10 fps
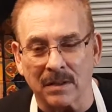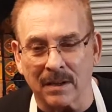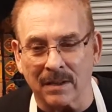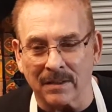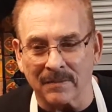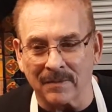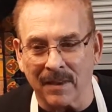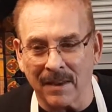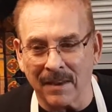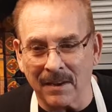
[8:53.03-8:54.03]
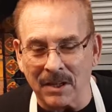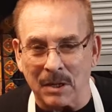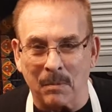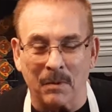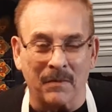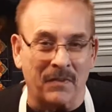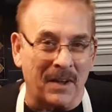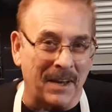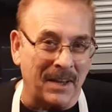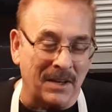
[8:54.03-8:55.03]
Some of them are
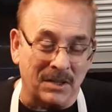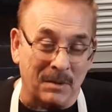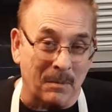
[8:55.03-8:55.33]
funny and some